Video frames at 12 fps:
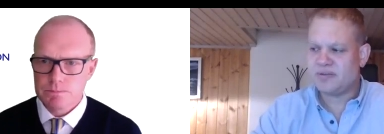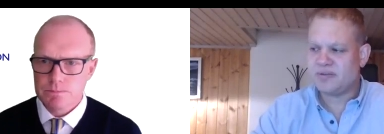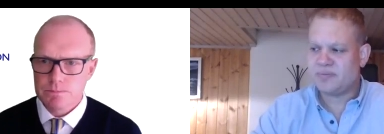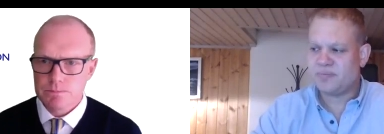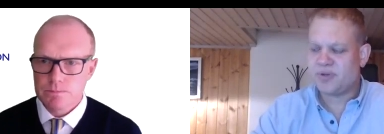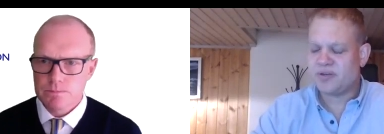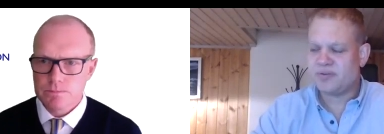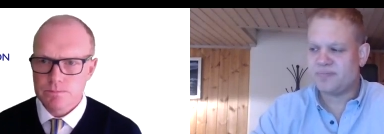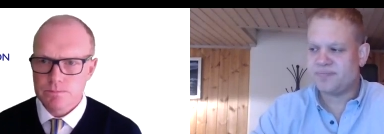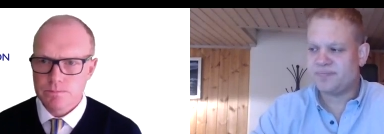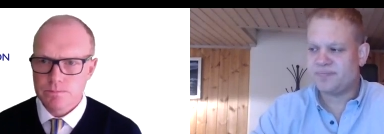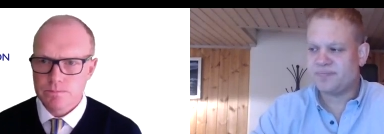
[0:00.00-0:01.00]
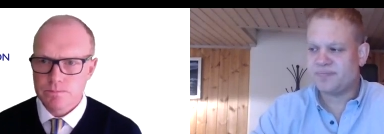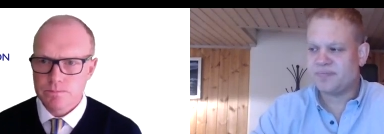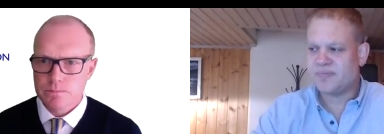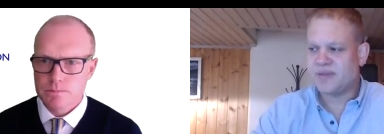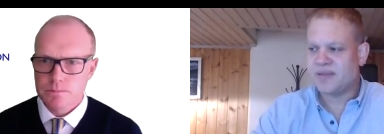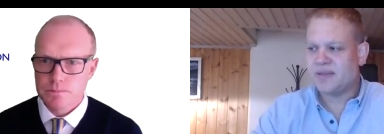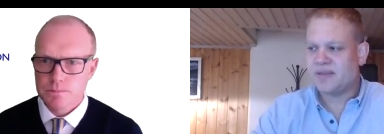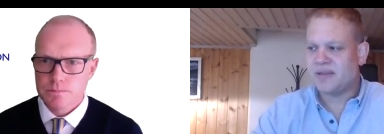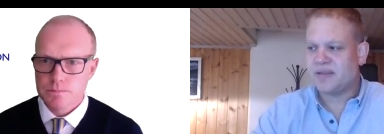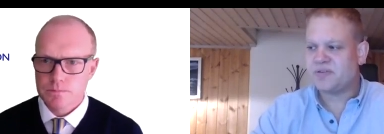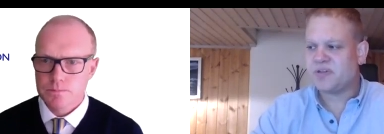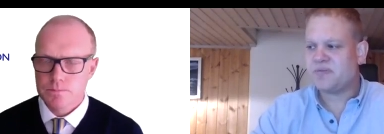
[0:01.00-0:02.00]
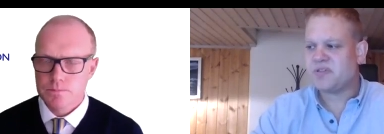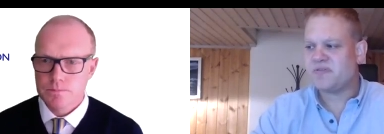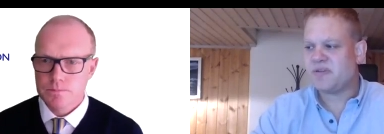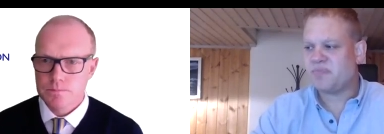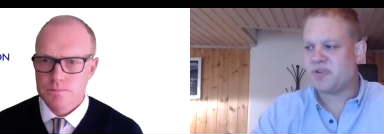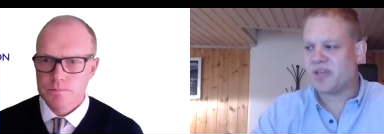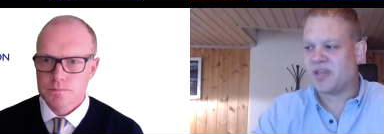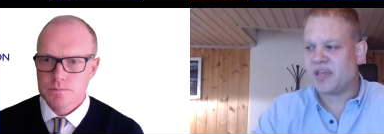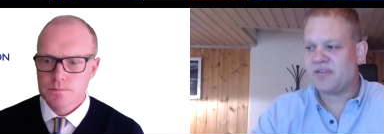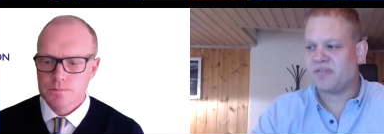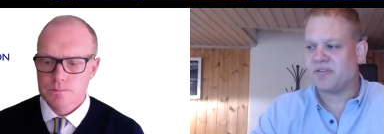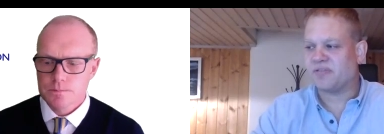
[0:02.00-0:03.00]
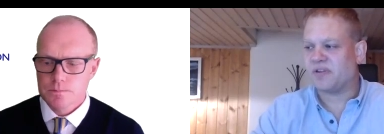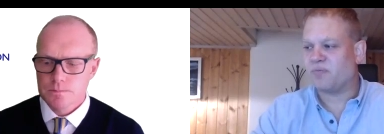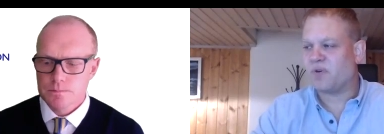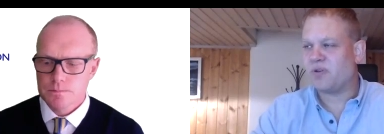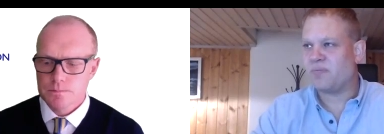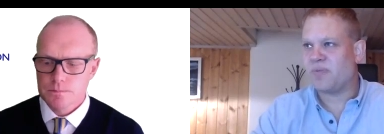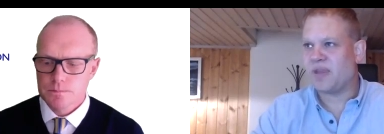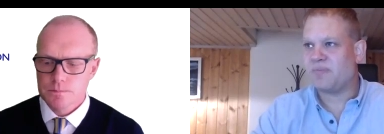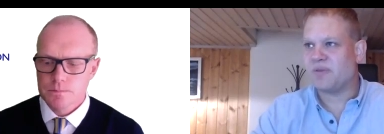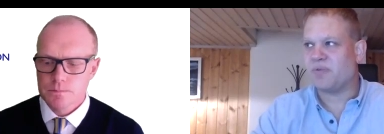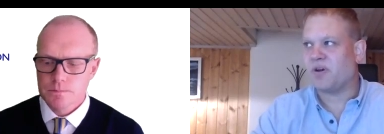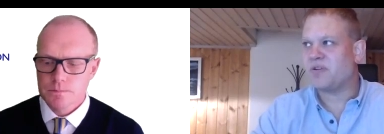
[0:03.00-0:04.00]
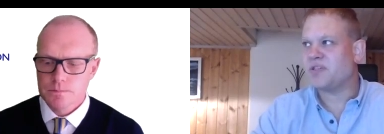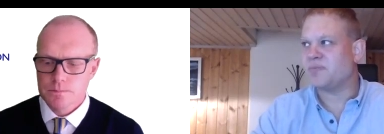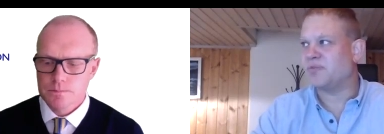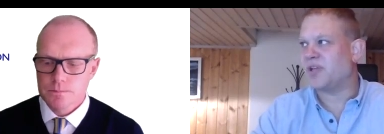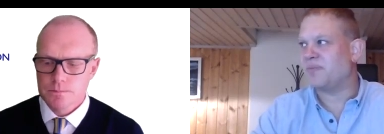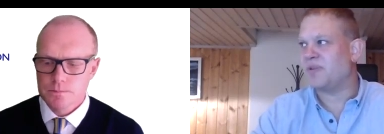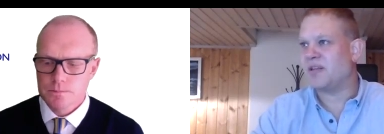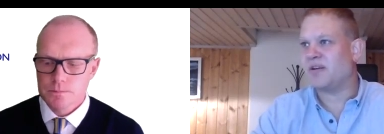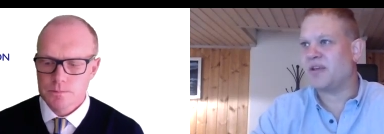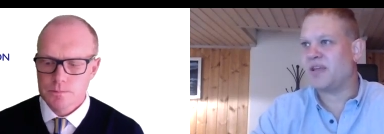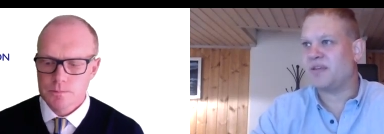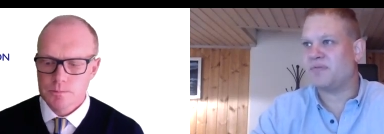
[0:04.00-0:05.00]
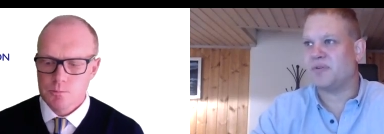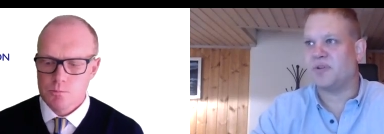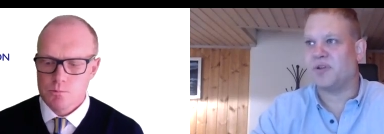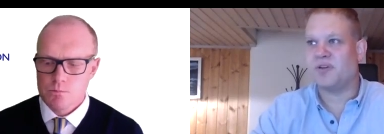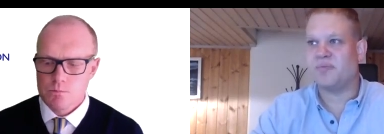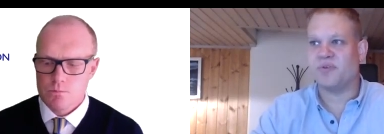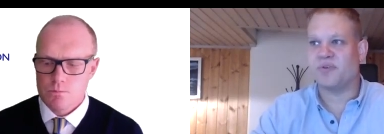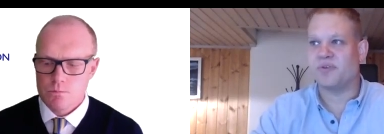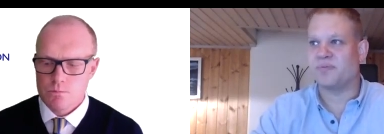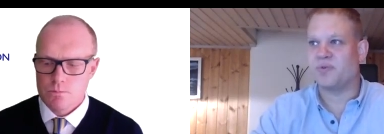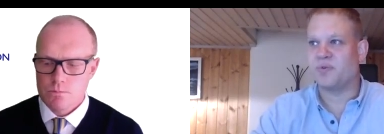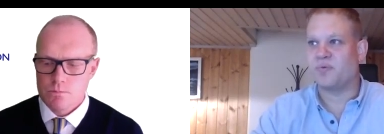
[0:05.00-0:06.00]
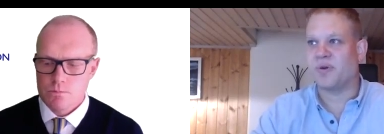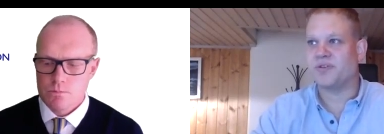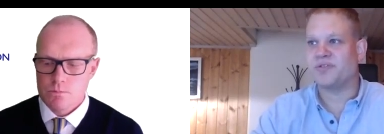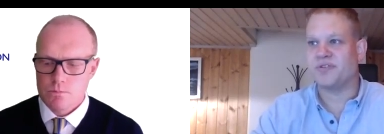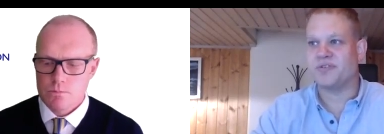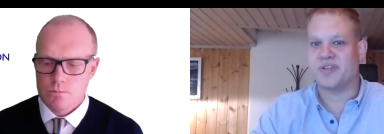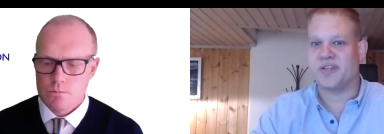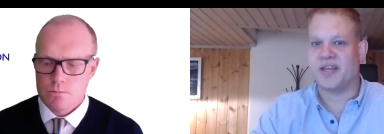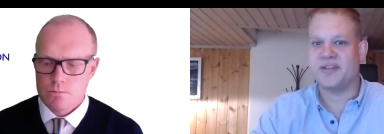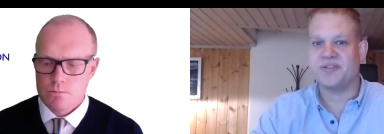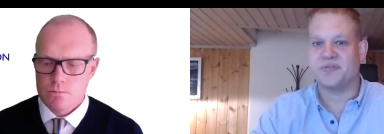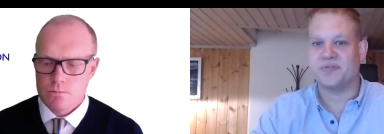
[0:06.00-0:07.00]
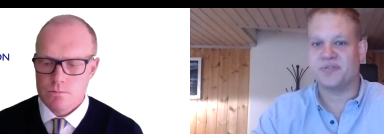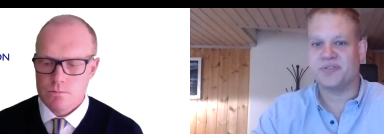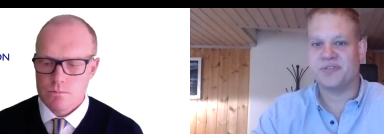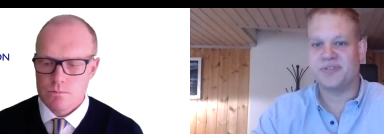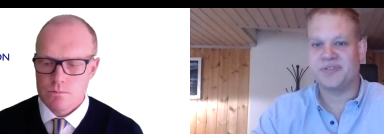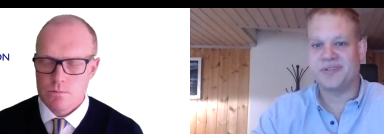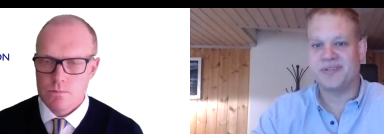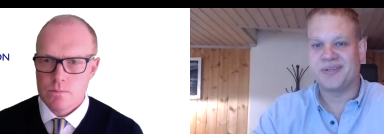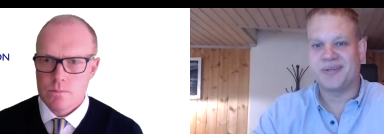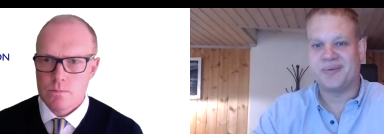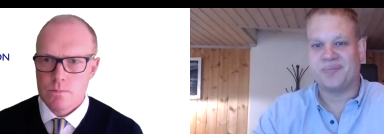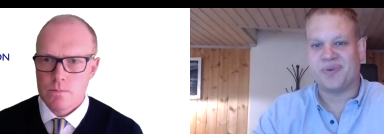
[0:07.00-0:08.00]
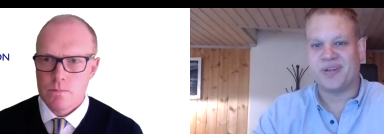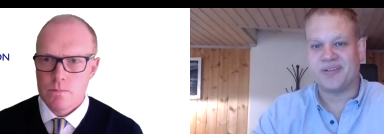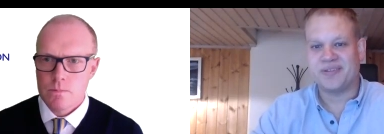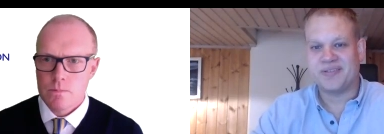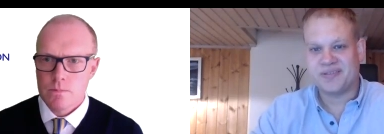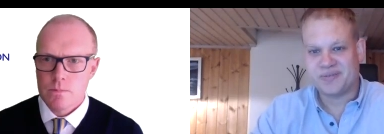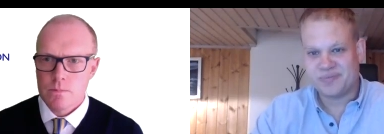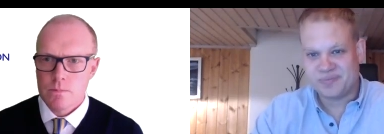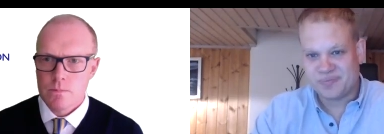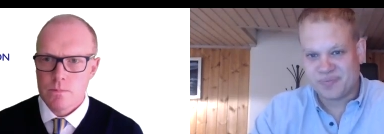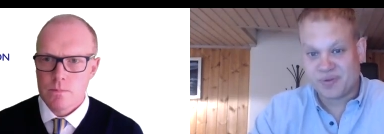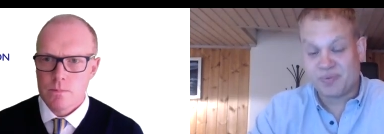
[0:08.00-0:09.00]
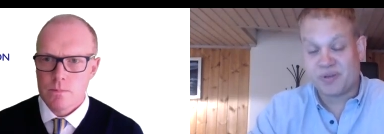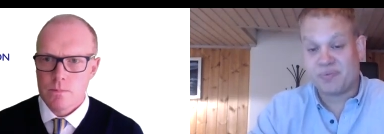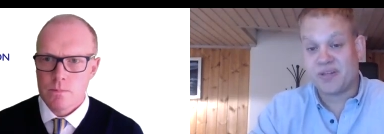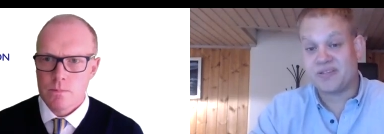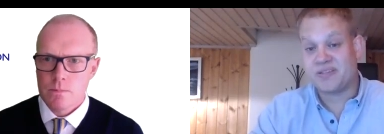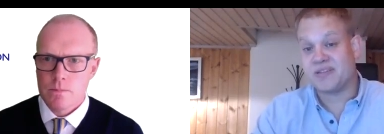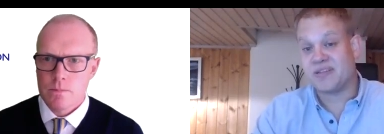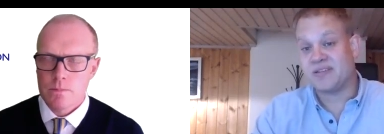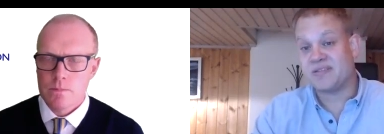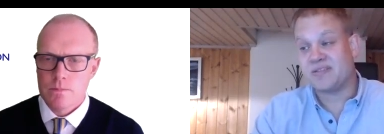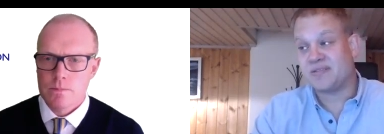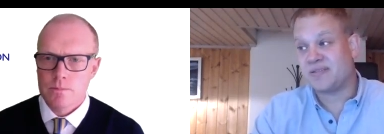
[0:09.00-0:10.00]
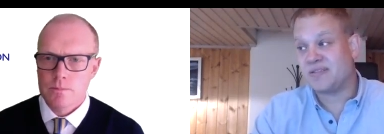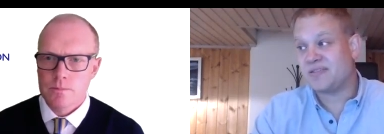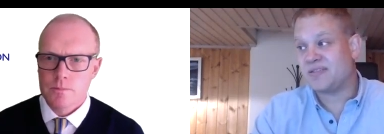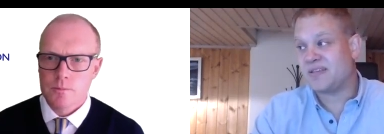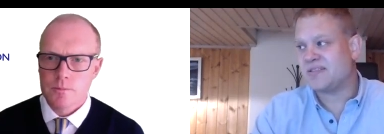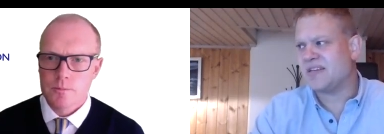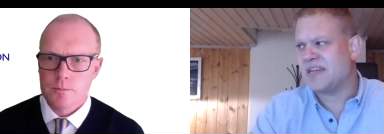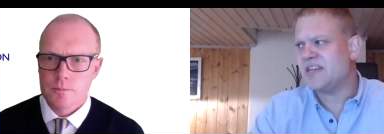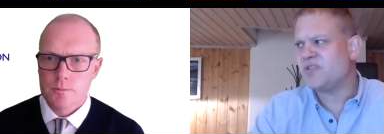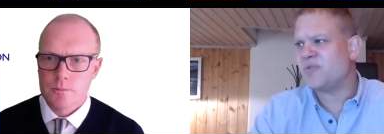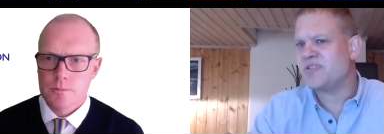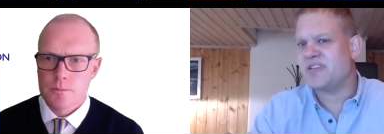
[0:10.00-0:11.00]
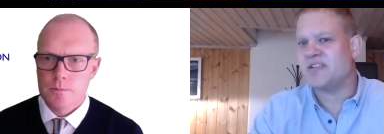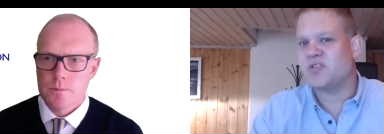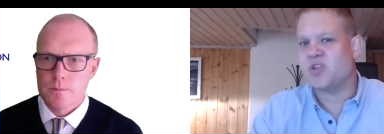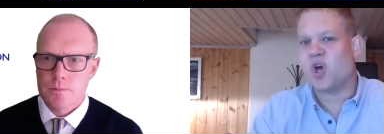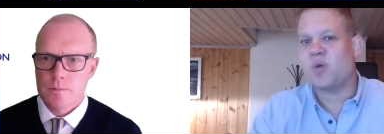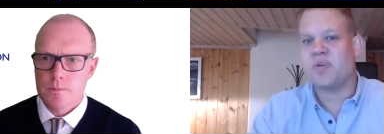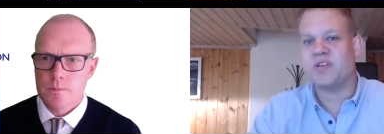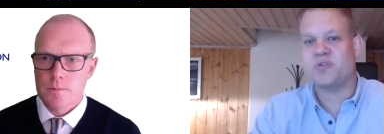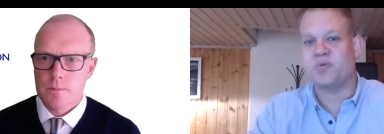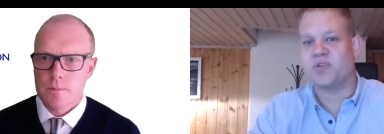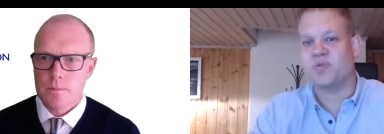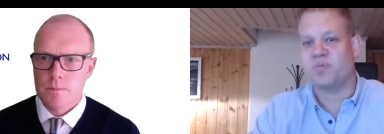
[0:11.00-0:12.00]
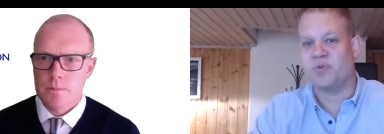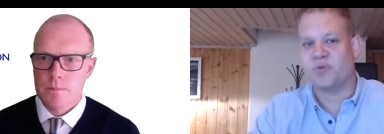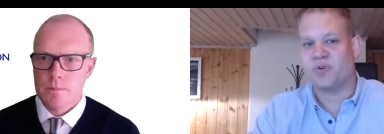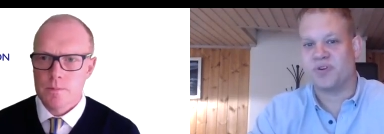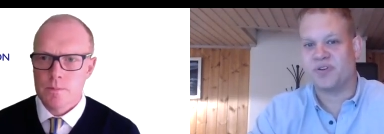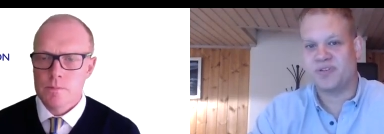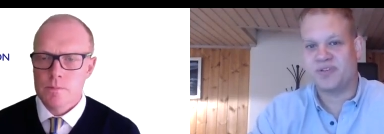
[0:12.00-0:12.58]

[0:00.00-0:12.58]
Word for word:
Speaker 1: But in terms of implications and what may be possible, I mean, I have a lot more questions than answers. But it's an interesting topic to explore.